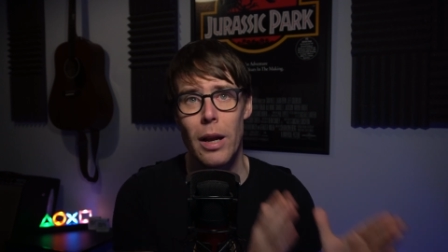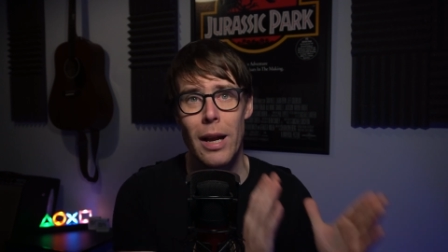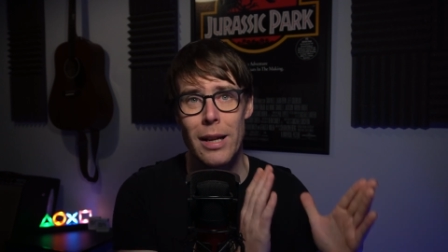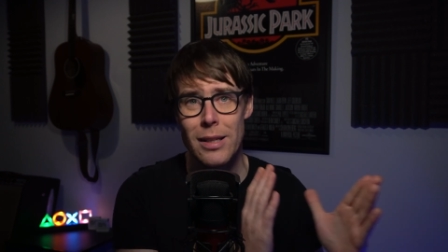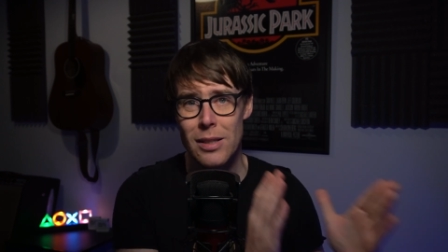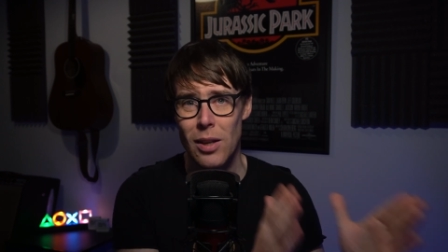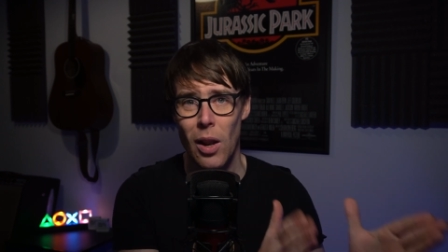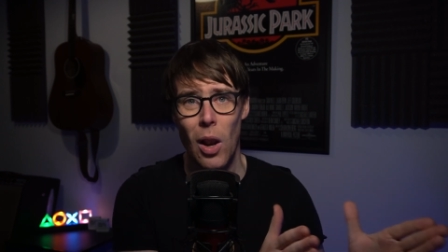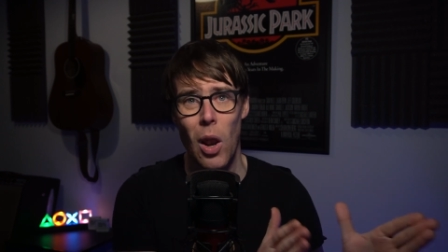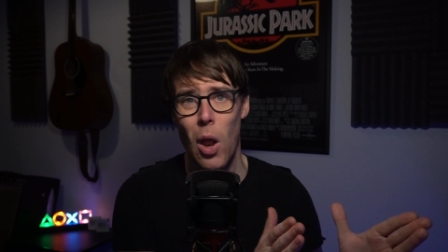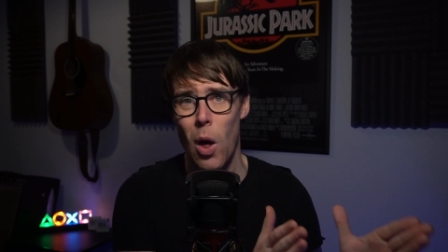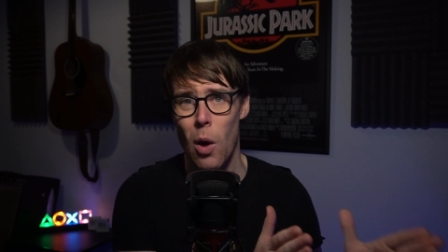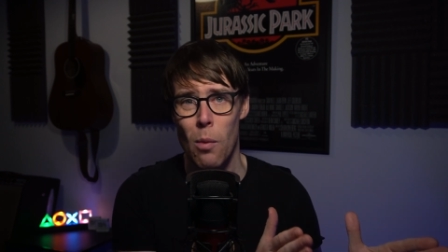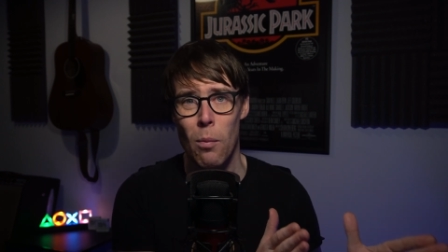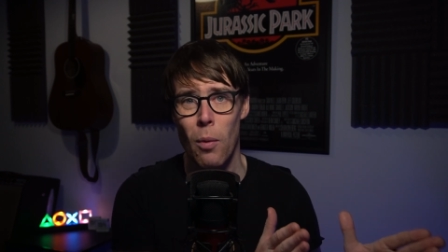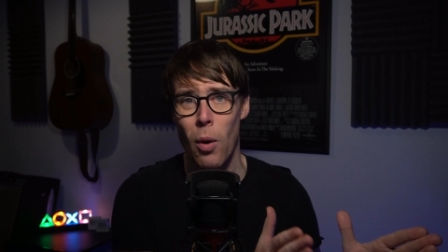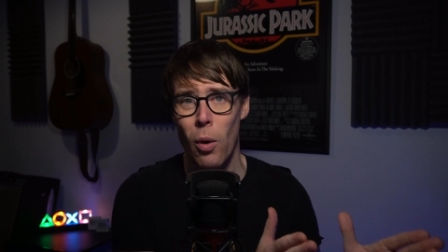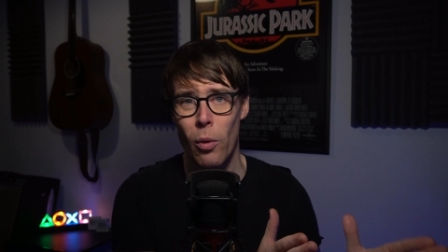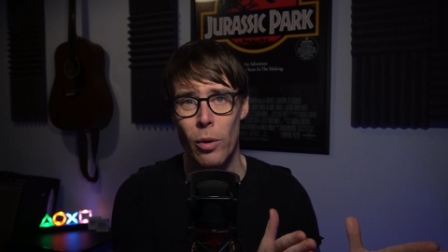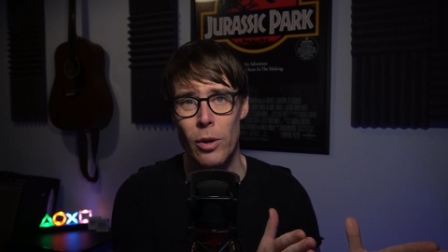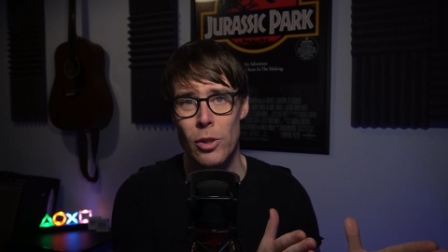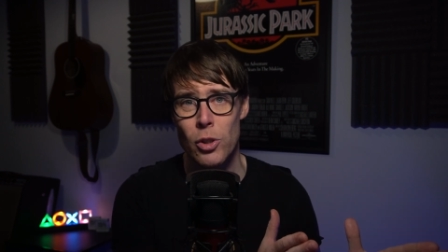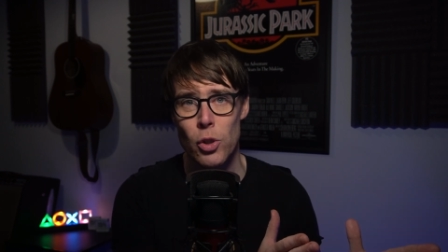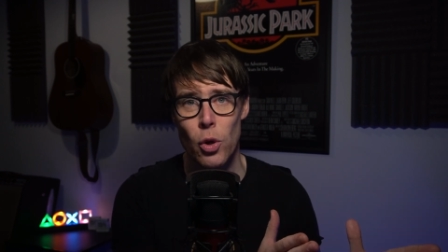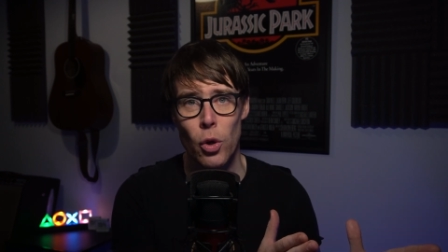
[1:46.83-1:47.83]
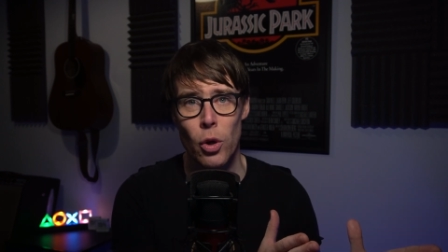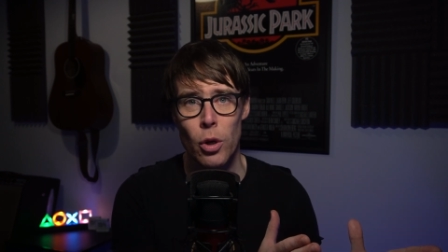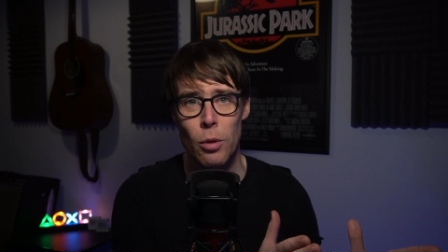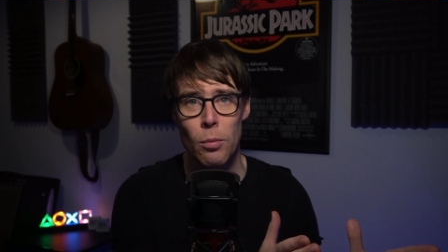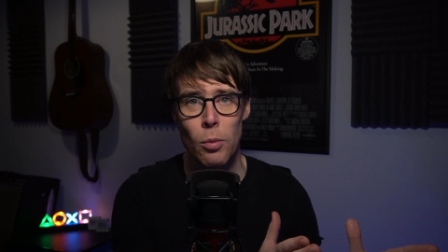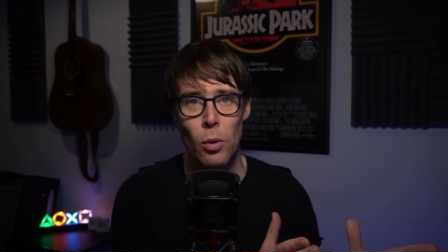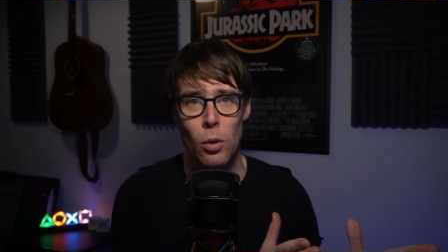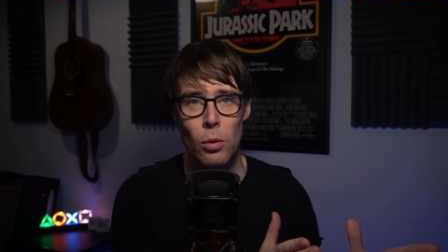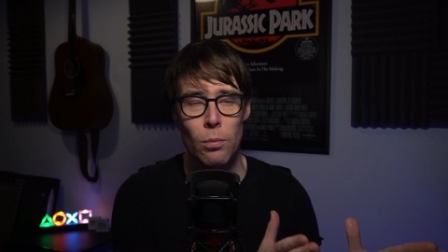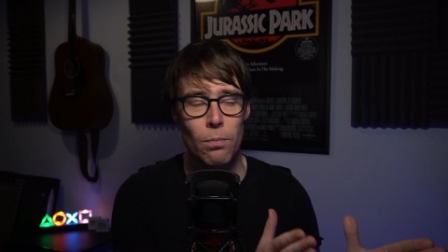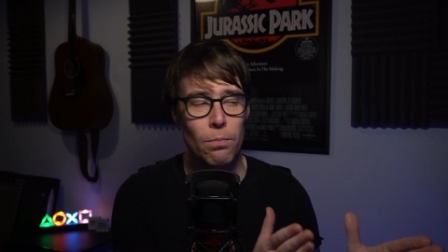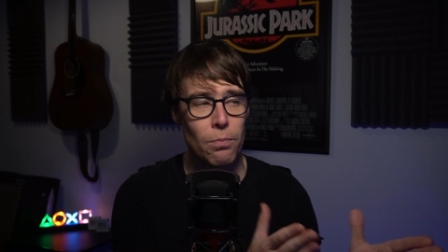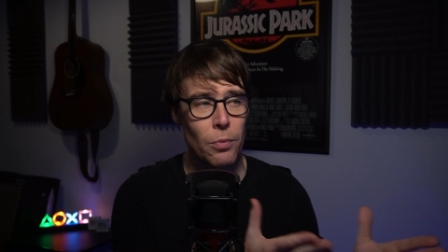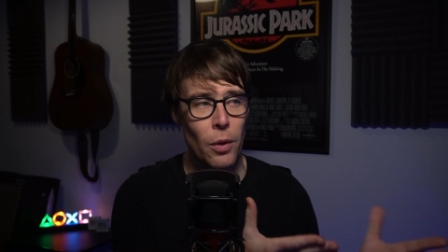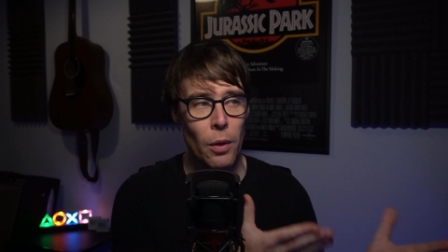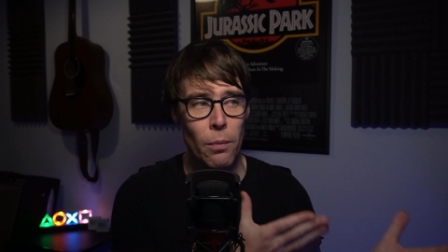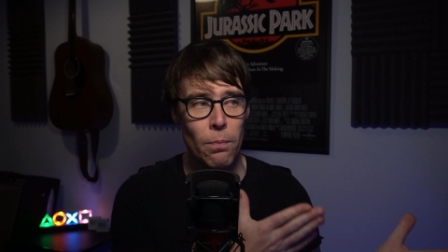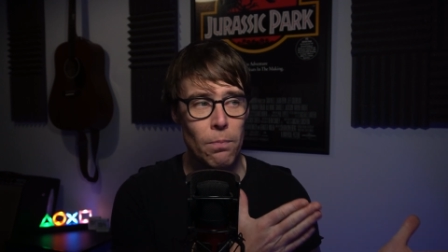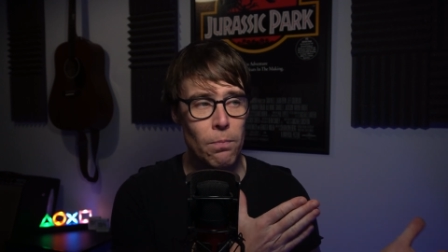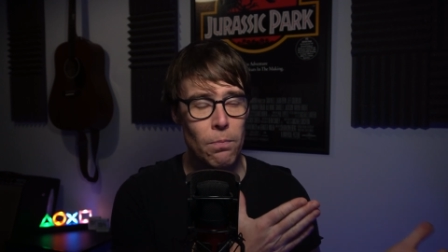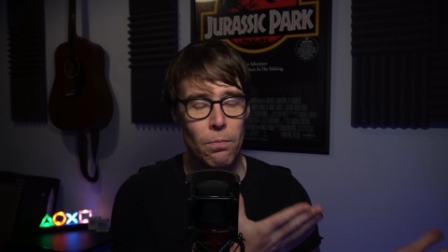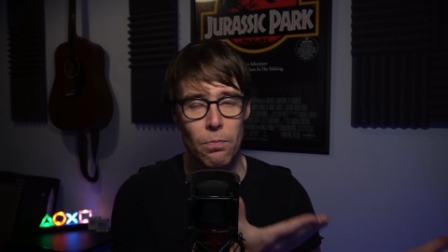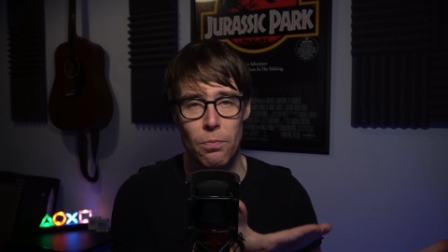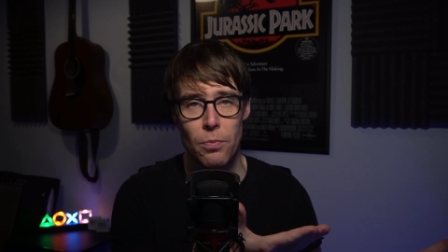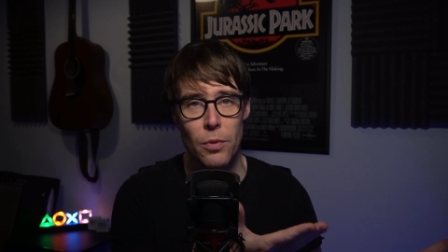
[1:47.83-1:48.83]
it's a lot more enjoyable
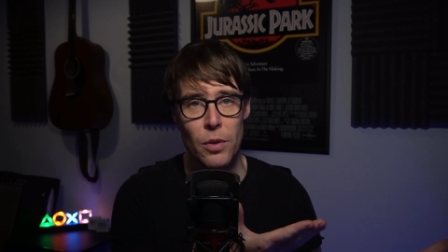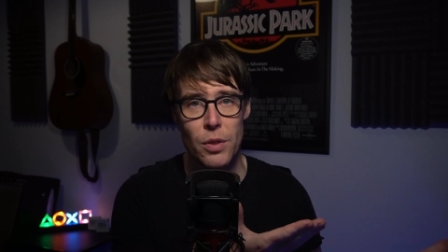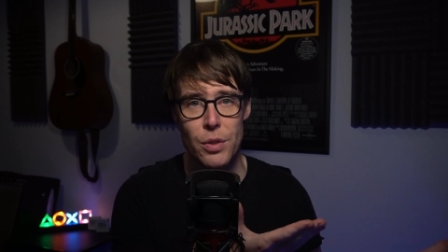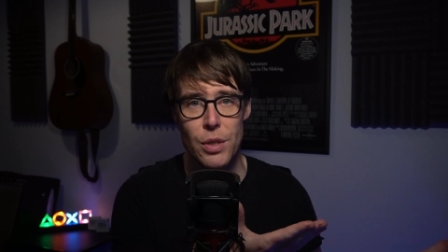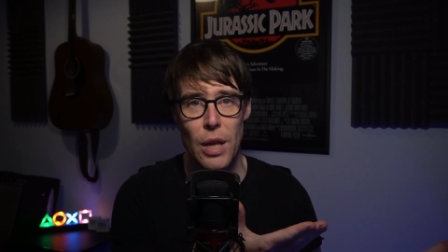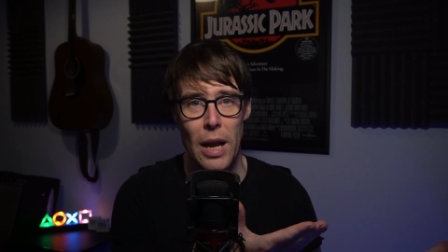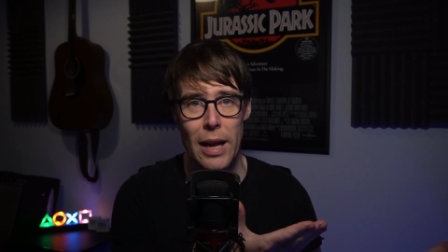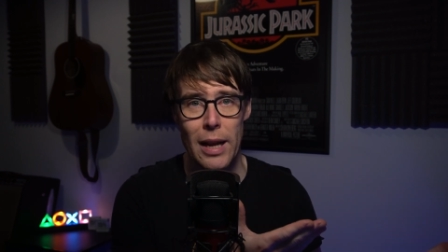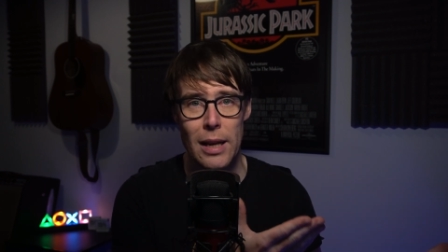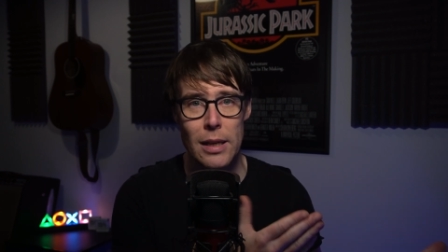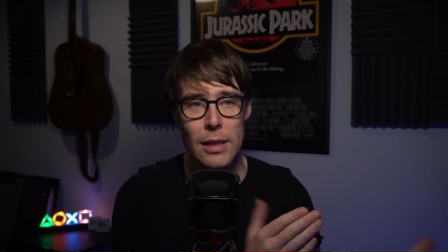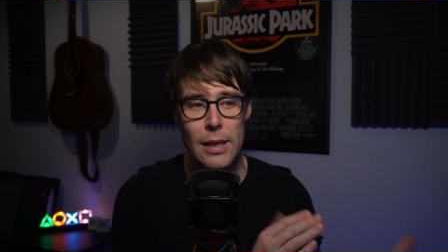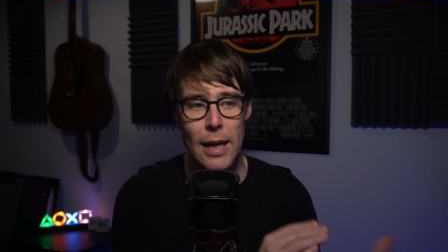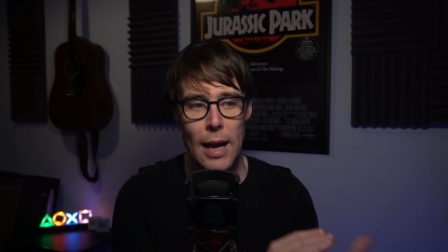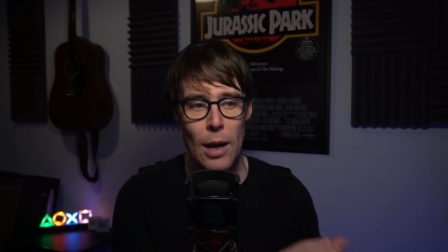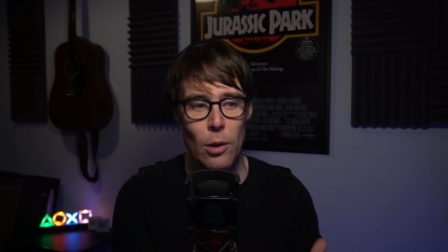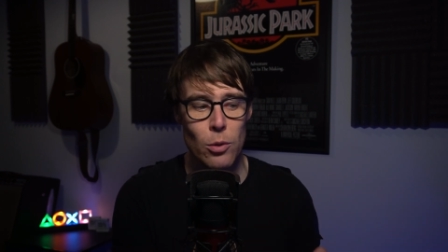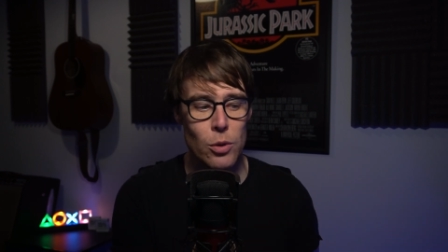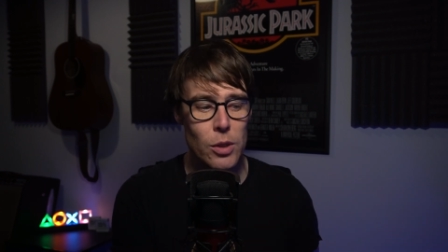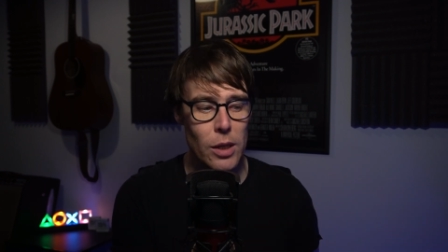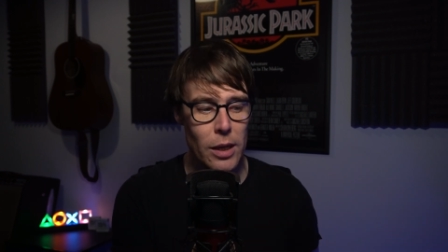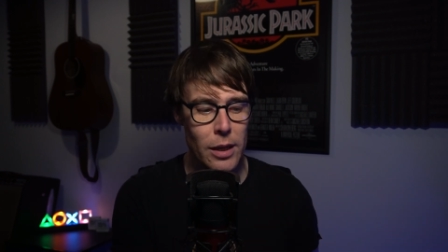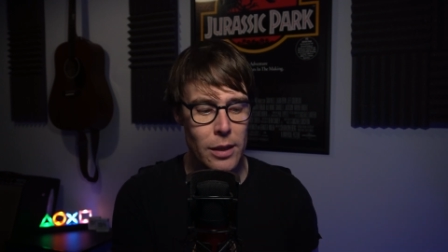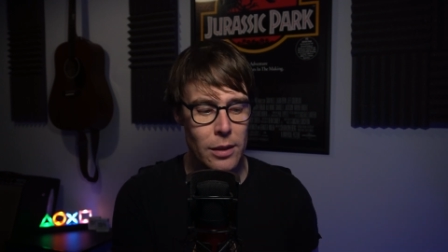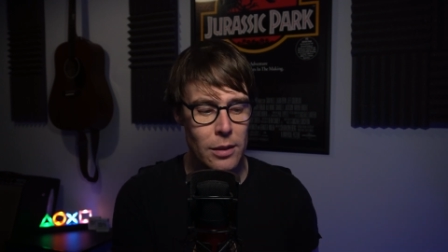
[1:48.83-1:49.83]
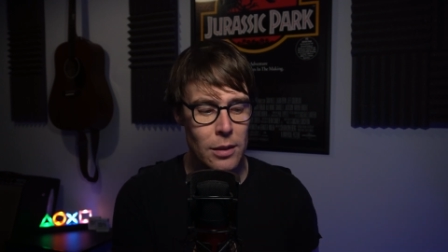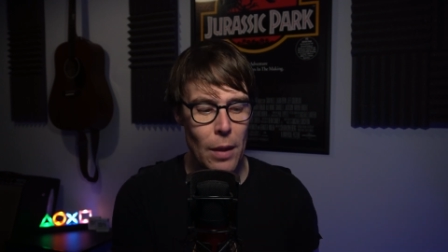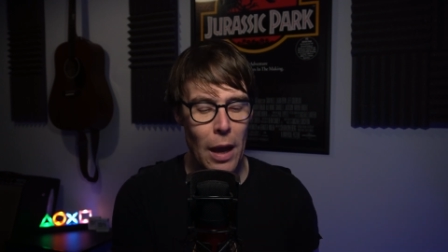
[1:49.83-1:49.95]
than the second outing.